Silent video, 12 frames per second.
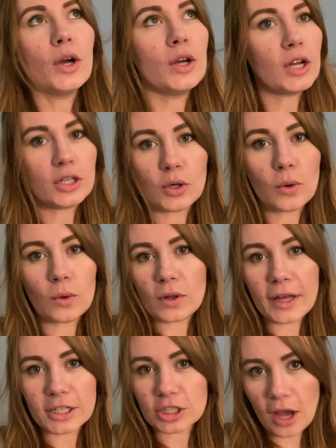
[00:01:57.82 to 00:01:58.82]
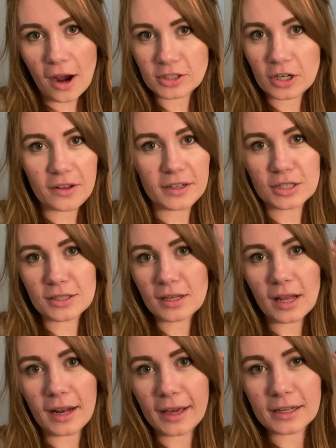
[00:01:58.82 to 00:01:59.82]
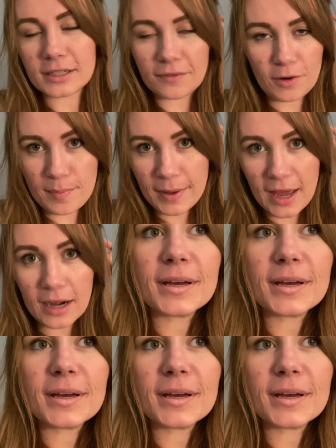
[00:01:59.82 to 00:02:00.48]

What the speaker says: a total shock to her that she's in a different bed.